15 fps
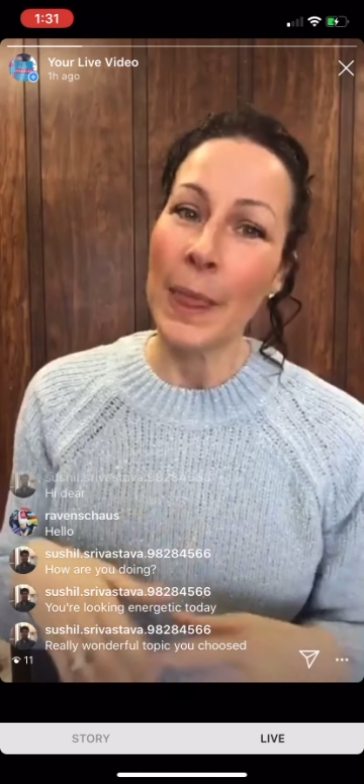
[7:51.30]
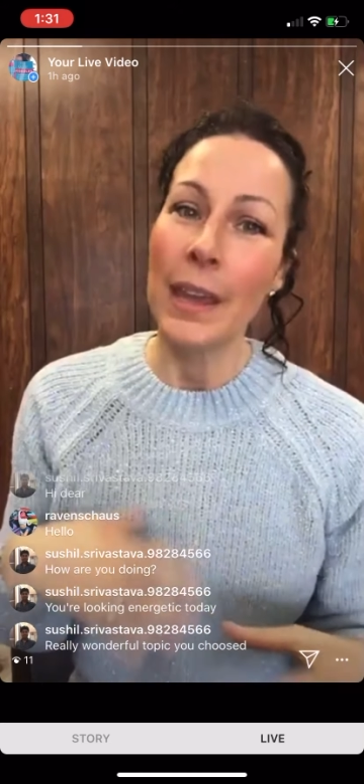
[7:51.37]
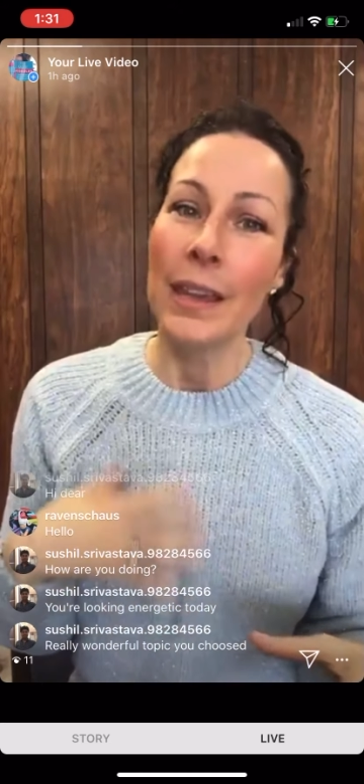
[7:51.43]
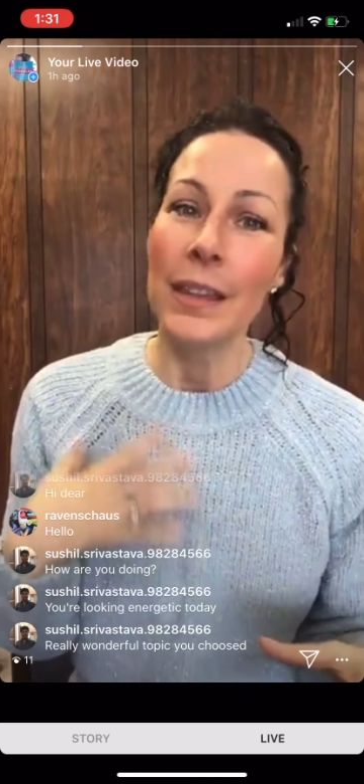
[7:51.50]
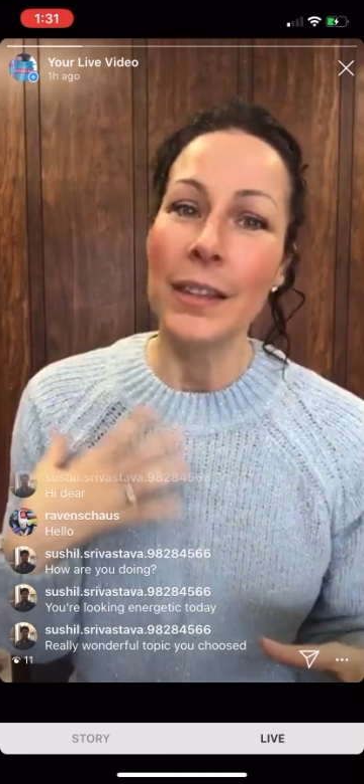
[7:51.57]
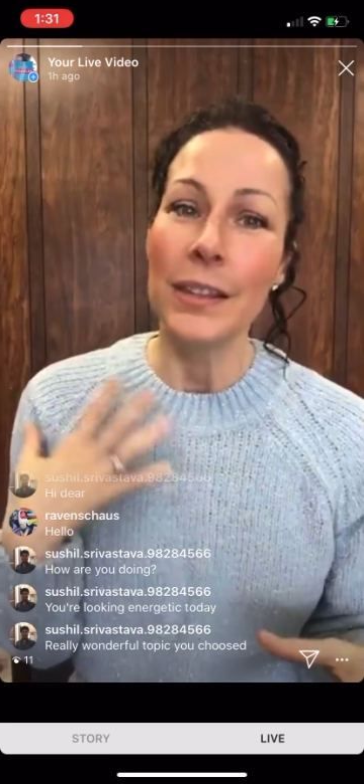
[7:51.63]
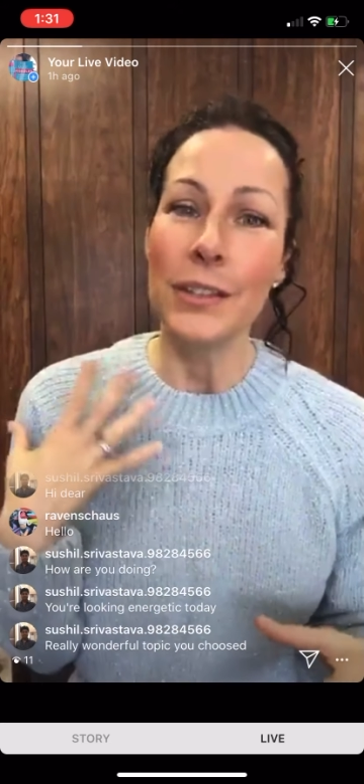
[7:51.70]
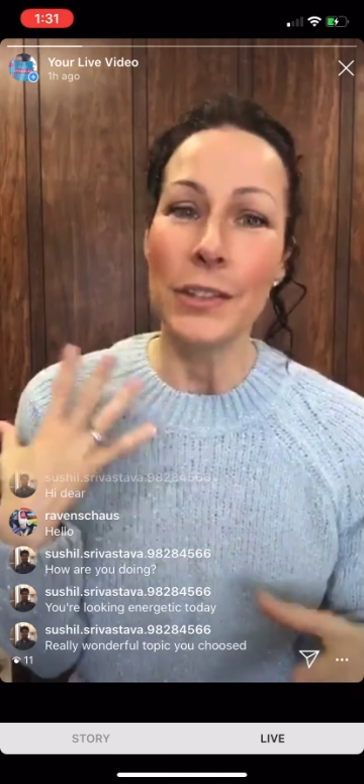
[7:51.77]

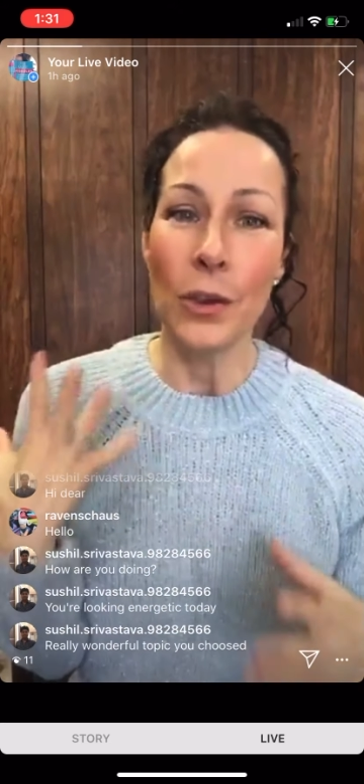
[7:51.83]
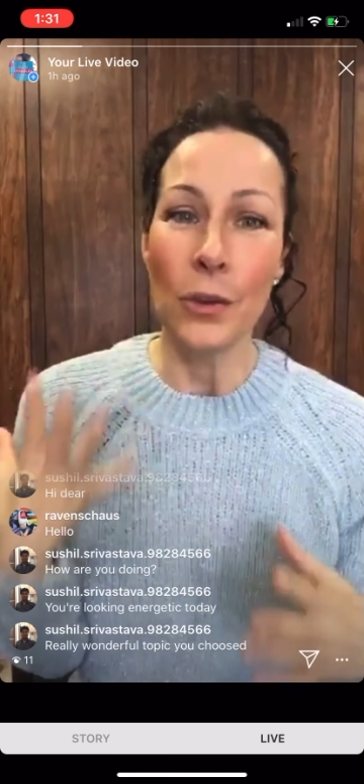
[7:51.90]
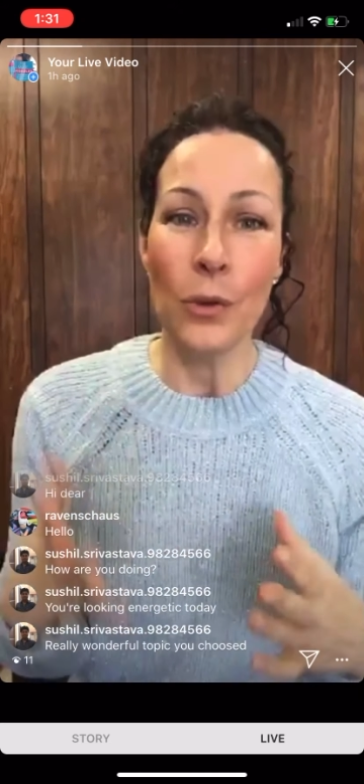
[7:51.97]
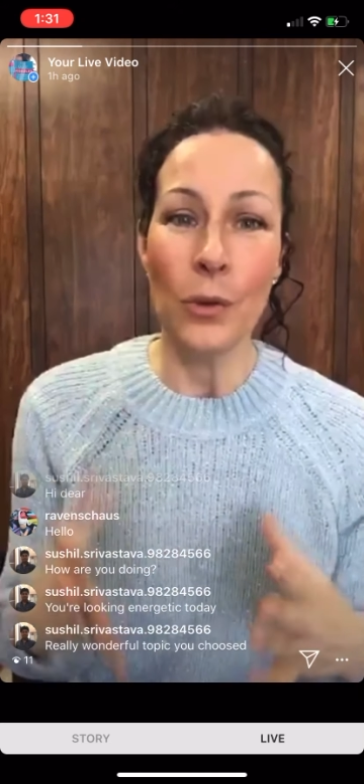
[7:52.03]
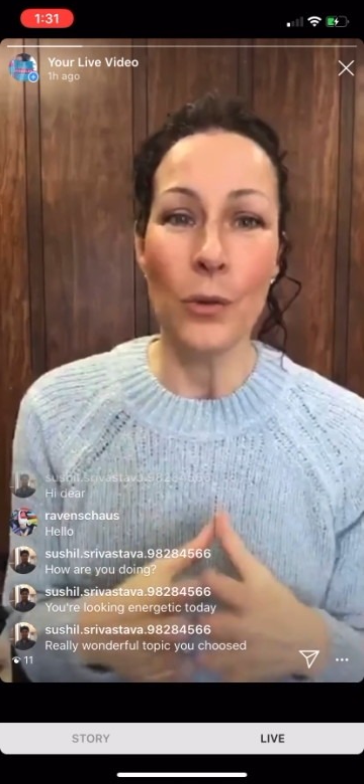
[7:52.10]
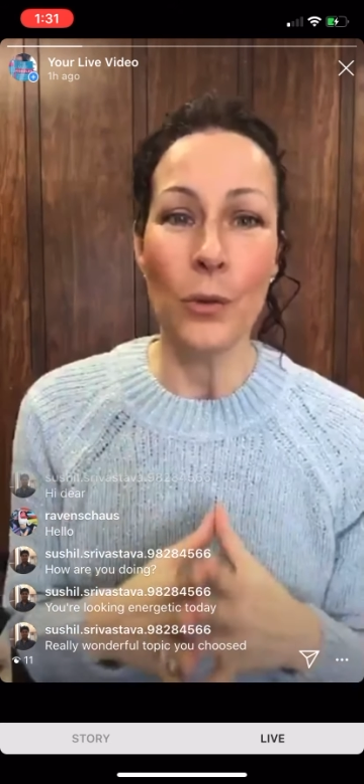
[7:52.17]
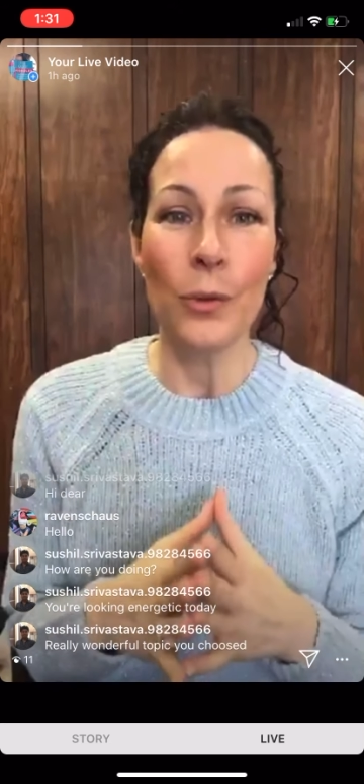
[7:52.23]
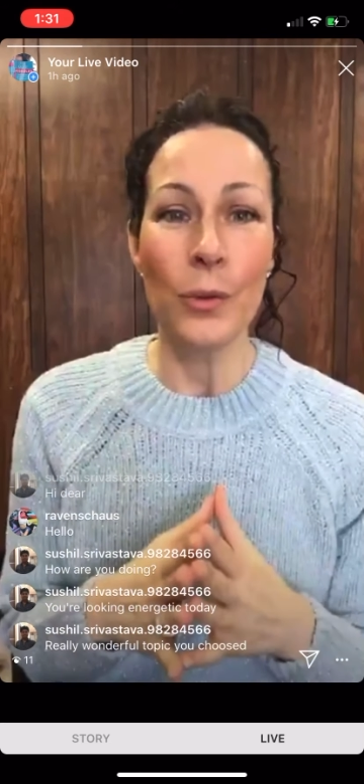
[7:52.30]
So,
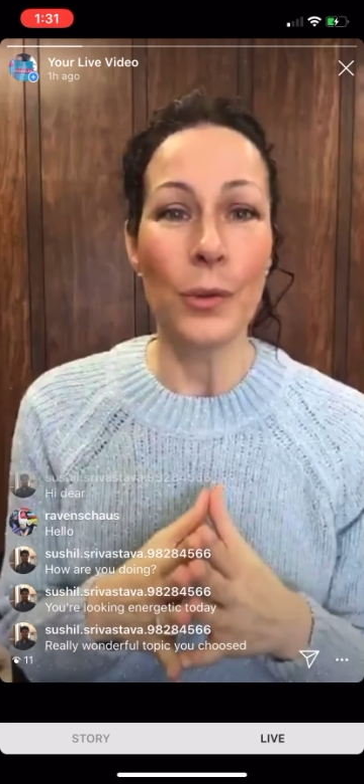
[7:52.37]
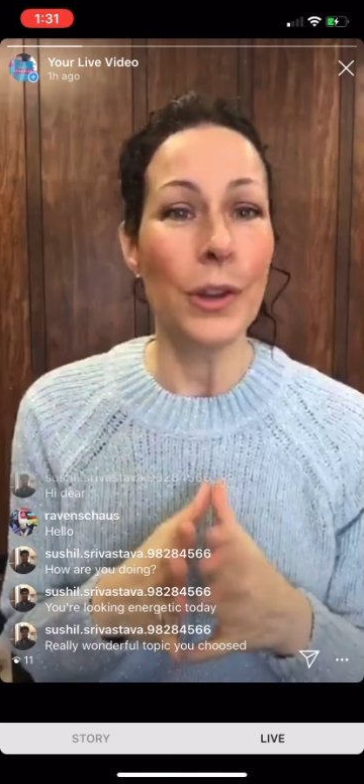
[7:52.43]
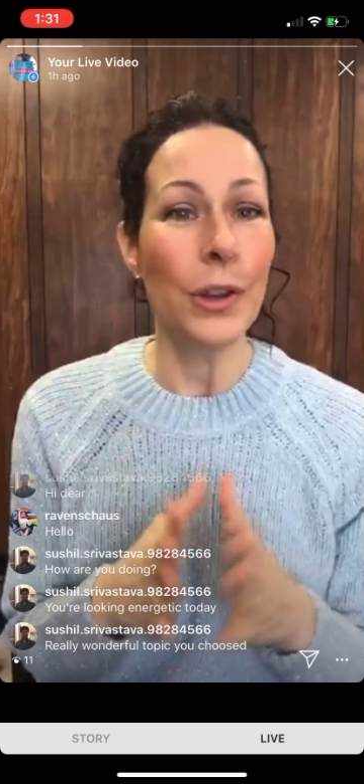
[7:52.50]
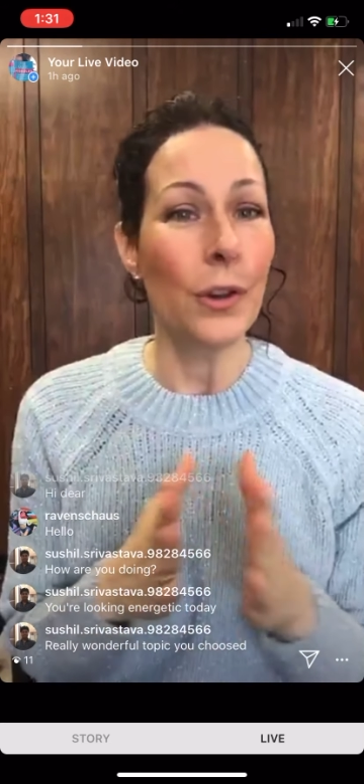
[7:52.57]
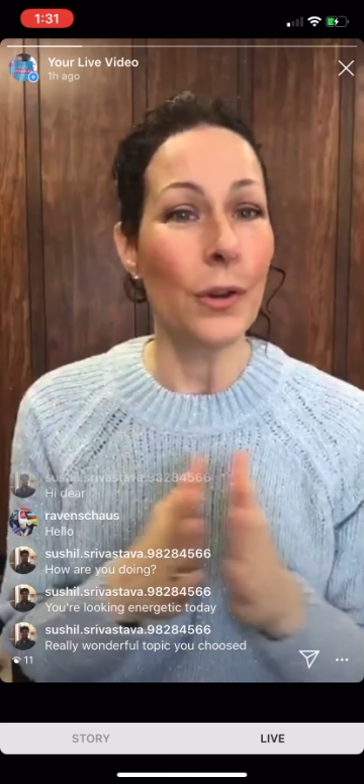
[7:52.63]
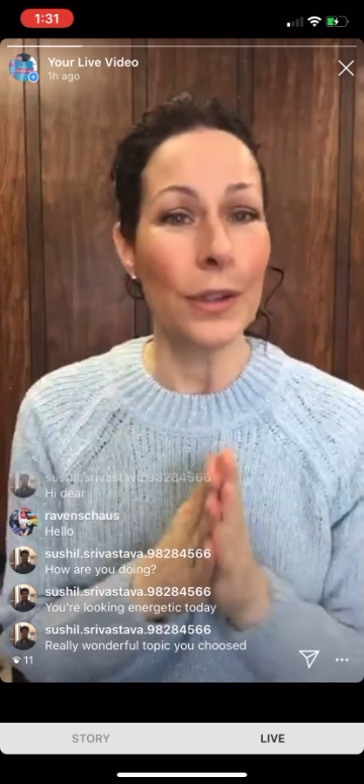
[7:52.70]
you know,